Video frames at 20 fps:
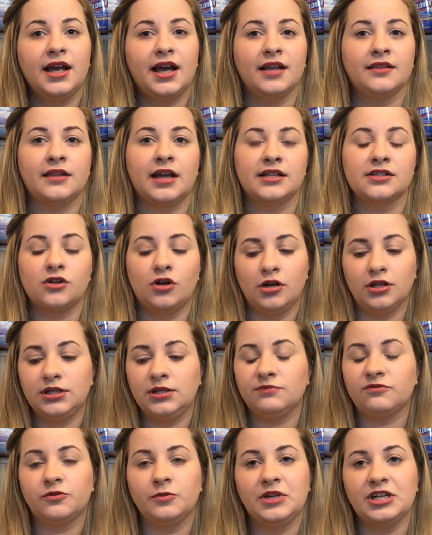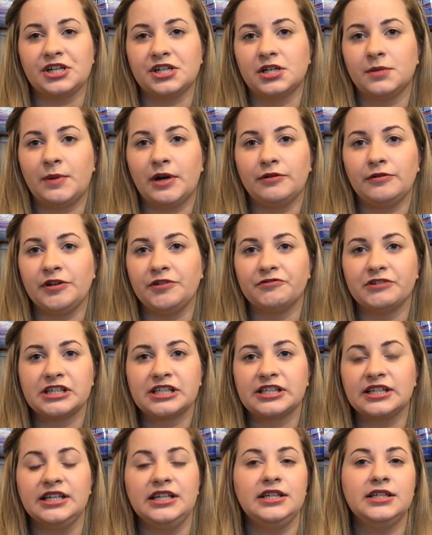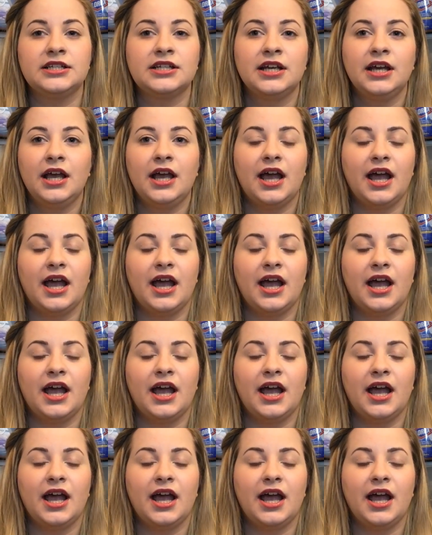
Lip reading: and that's all the information about your receipt,